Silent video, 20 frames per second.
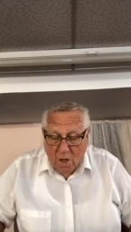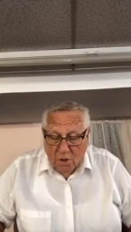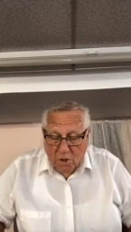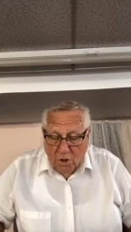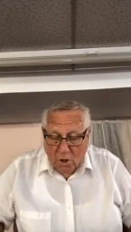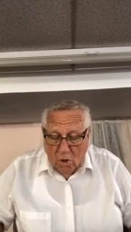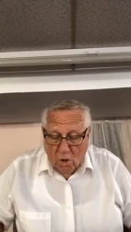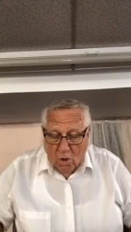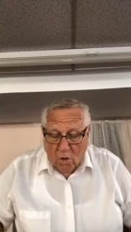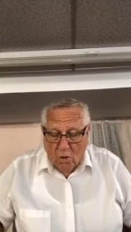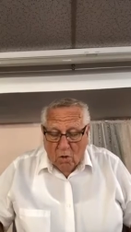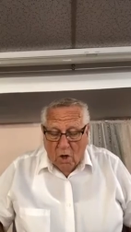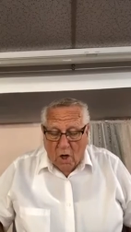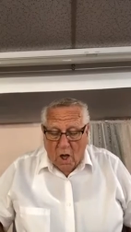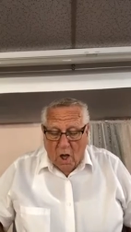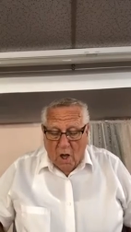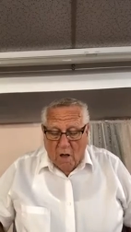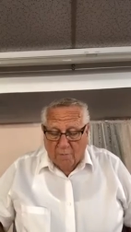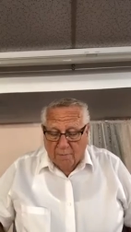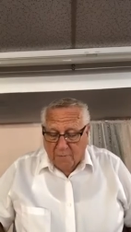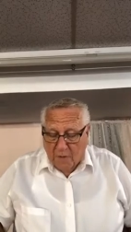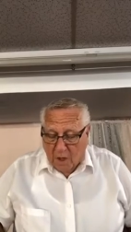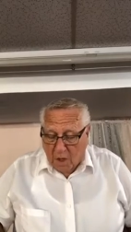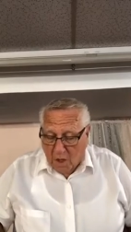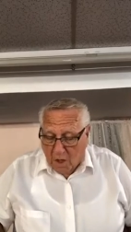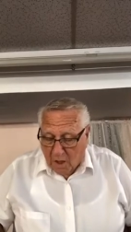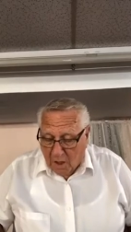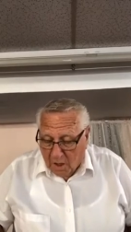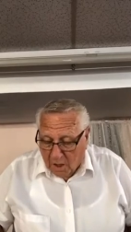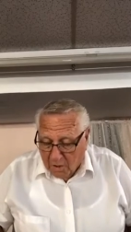So loved
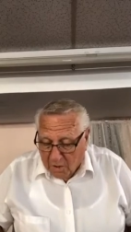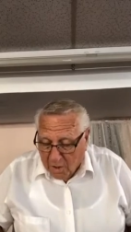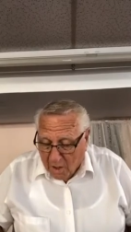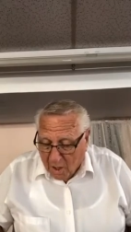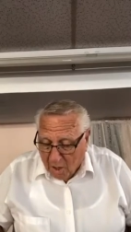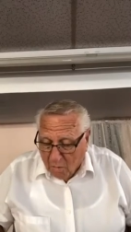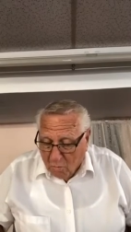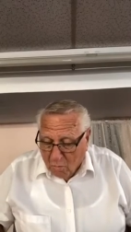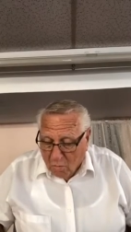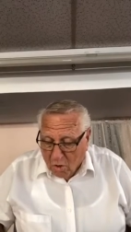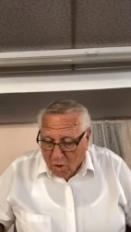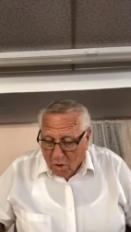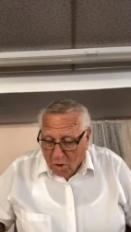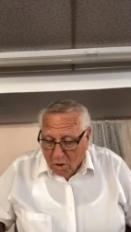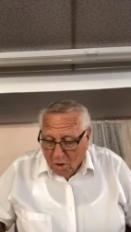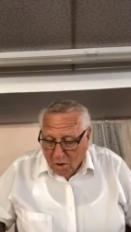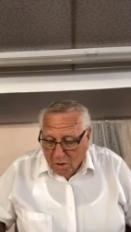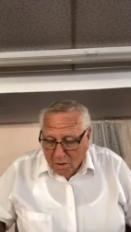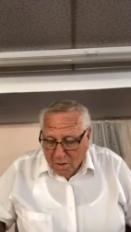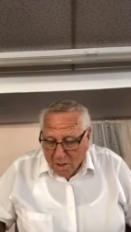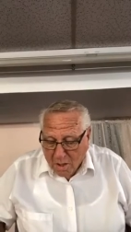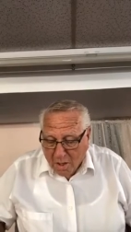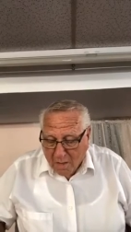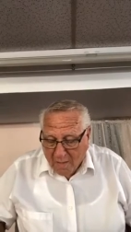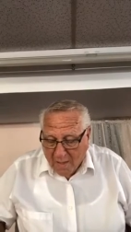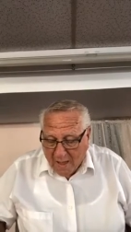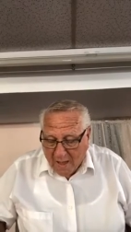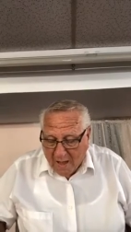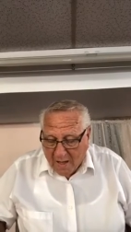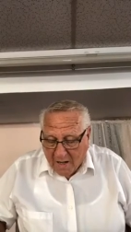he the world
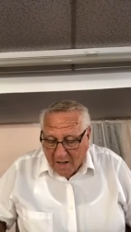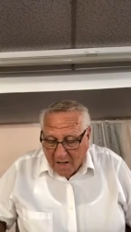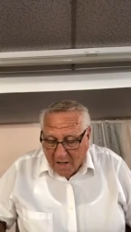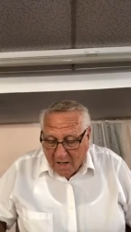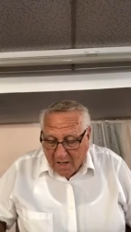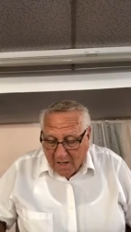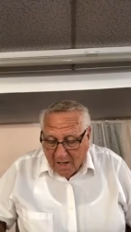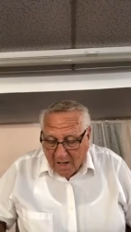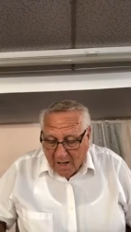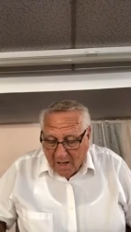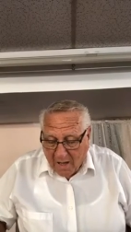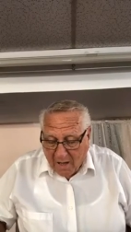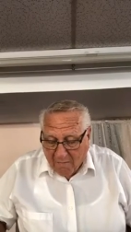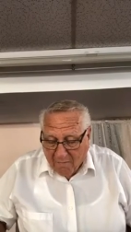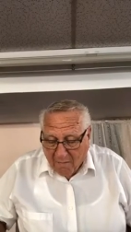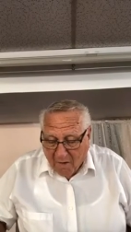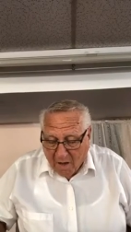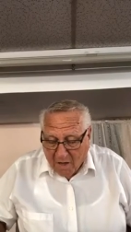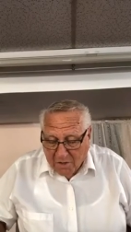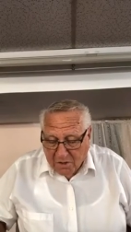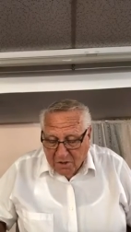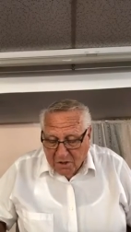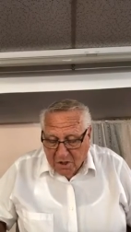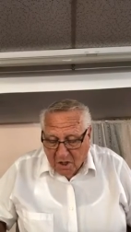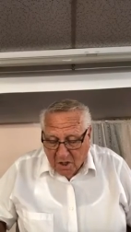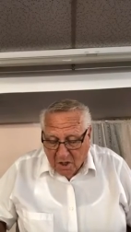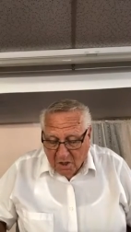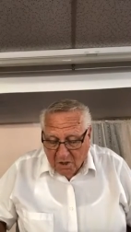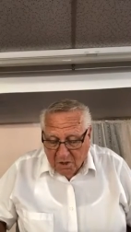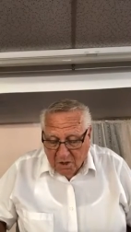that he gave us
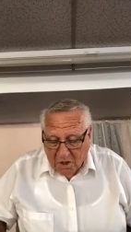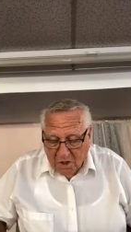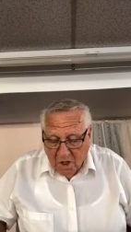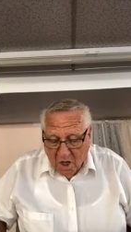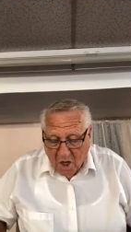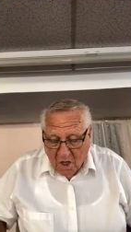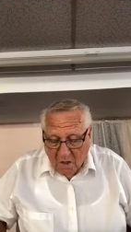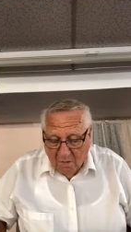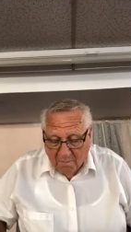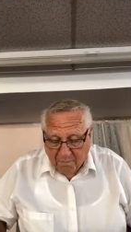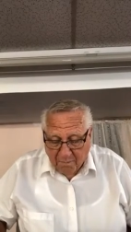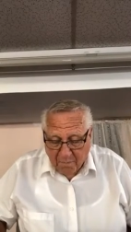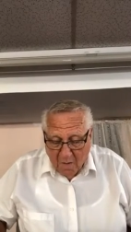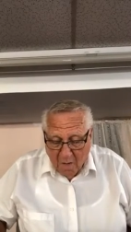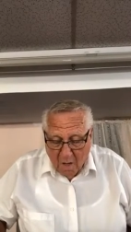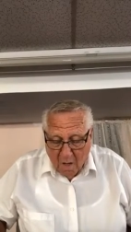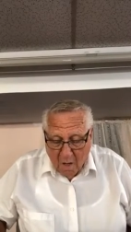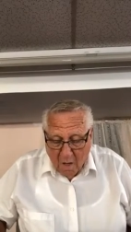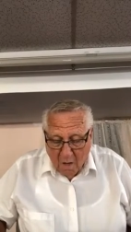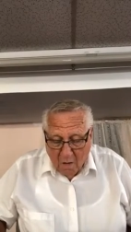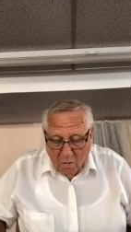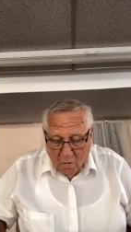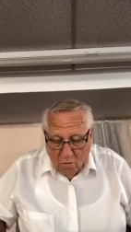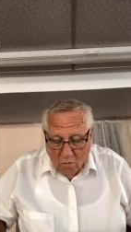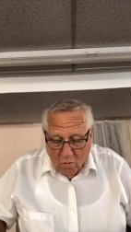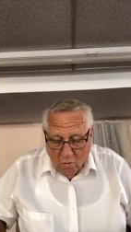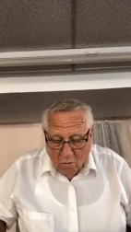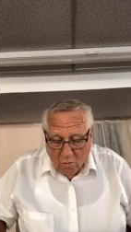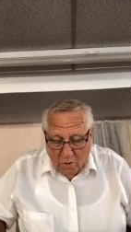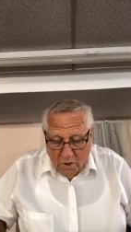his Son,
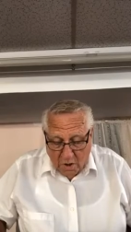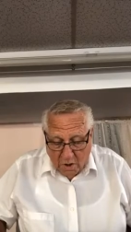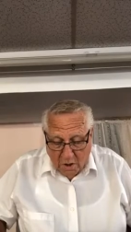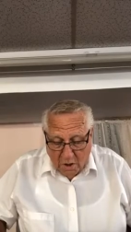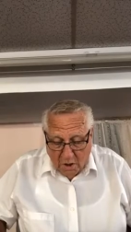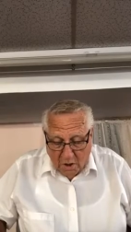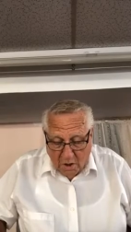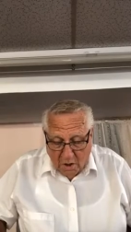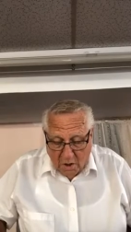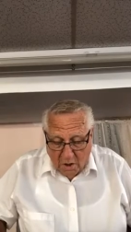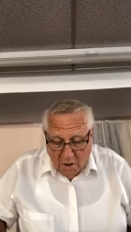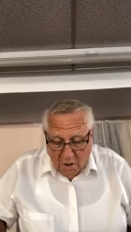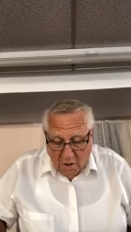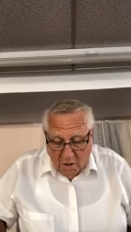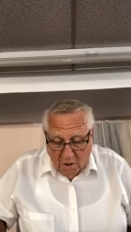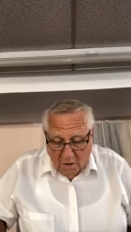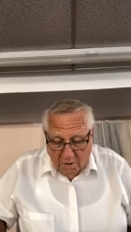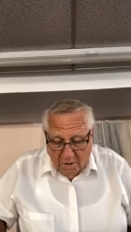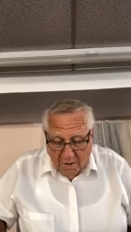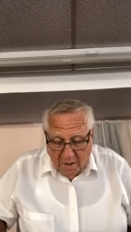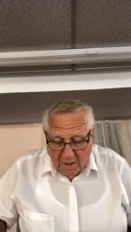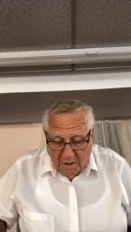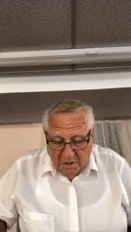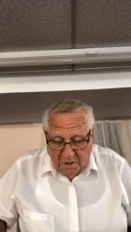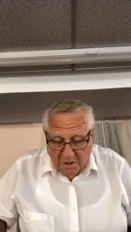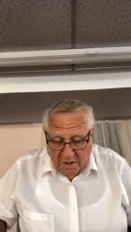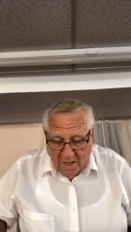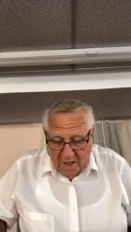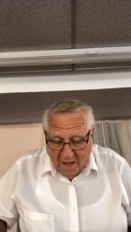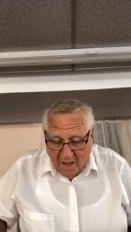who yielded
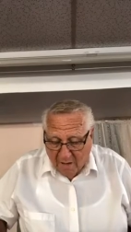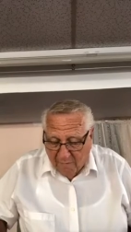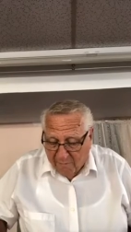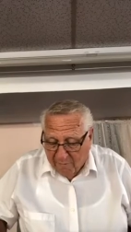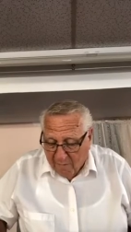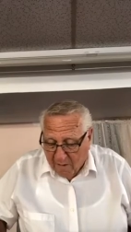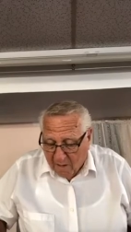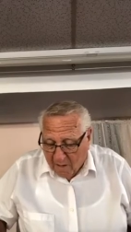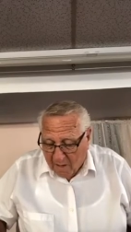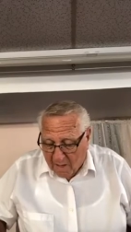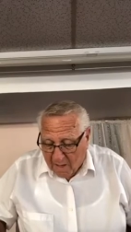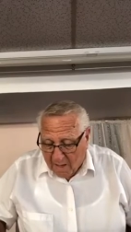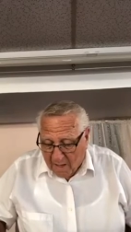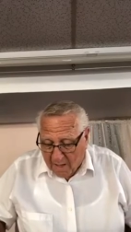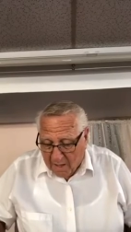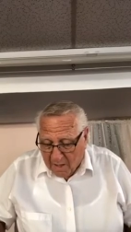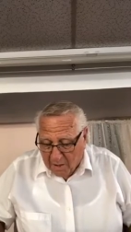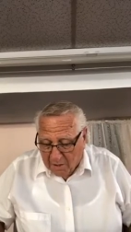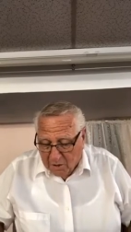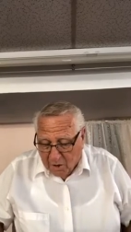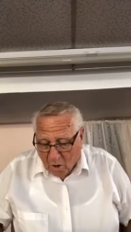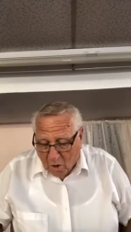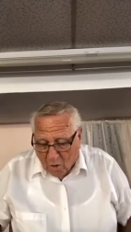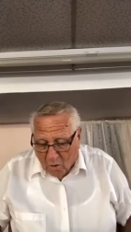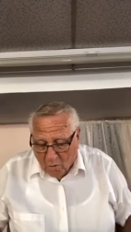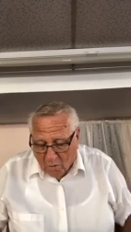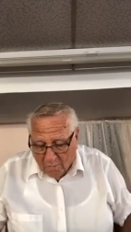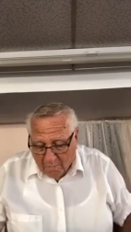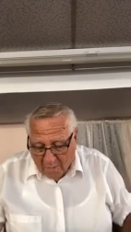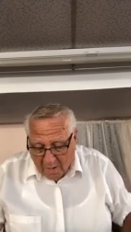his life an
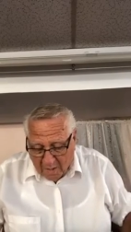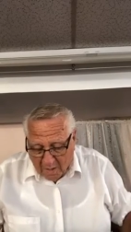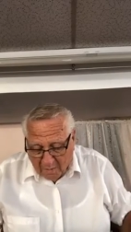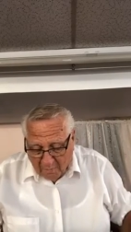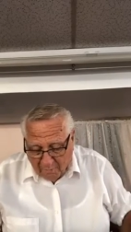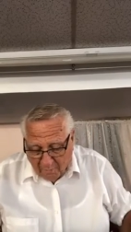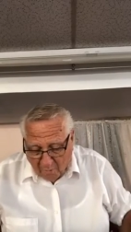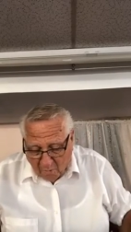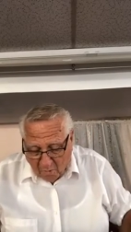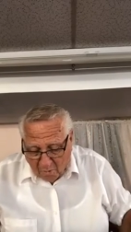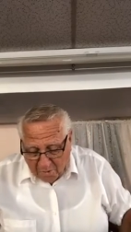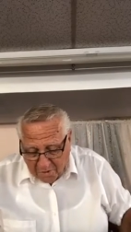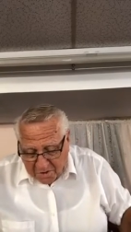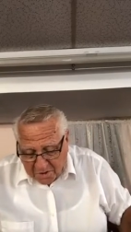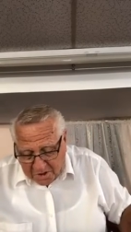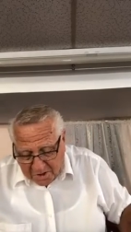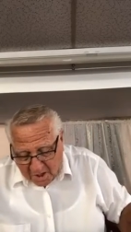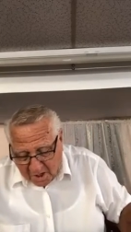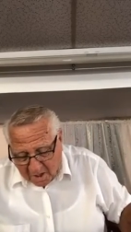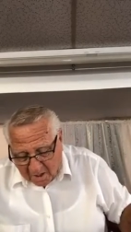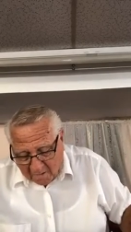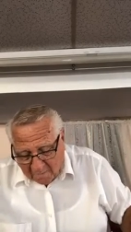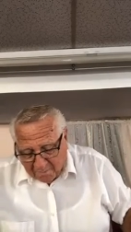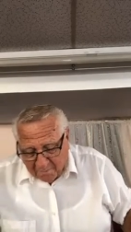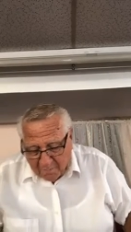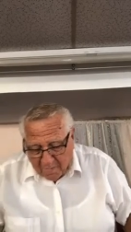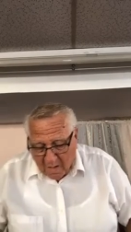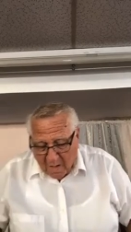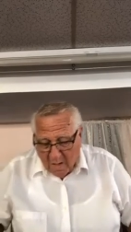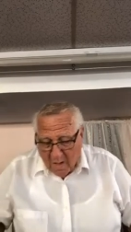atonement for
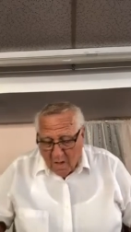sin